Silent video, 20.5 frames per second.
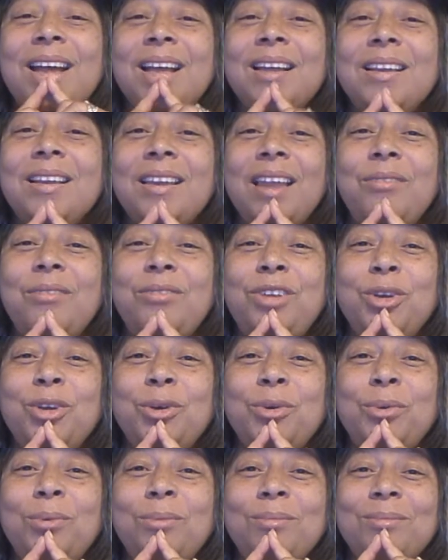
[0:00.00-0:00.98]
Love
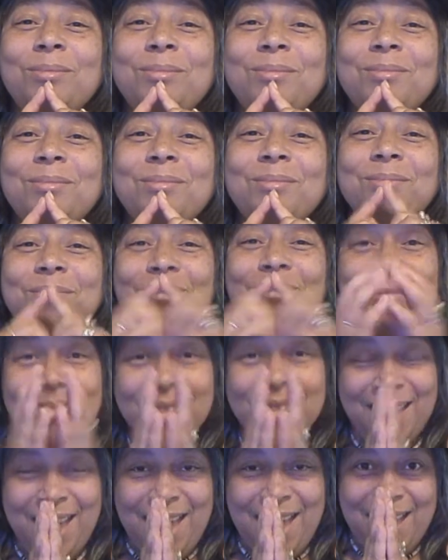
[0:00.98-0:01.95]
you,
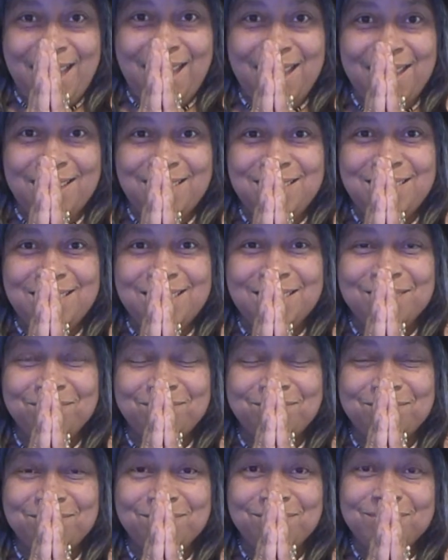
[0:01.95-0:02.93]
and
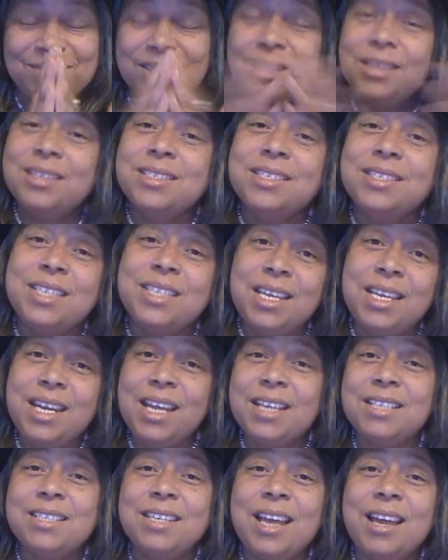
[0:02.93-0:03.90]
see you
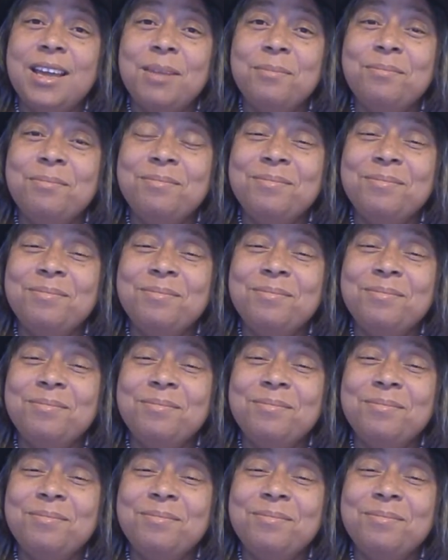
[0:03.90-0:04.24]
next time.